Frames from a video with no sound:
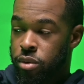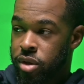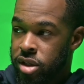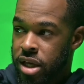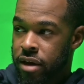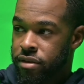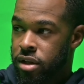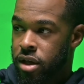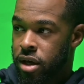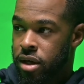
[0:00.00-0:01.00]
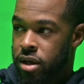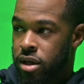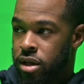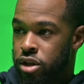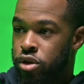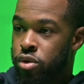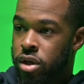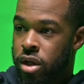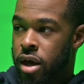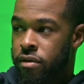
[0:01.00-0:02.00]
weeks after that, you can
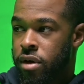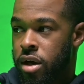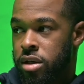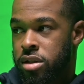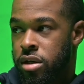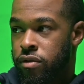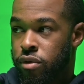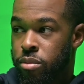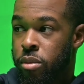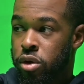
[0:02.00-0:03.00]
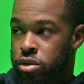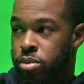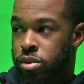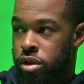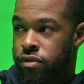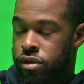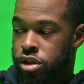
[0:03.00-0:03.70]
have content from multiple different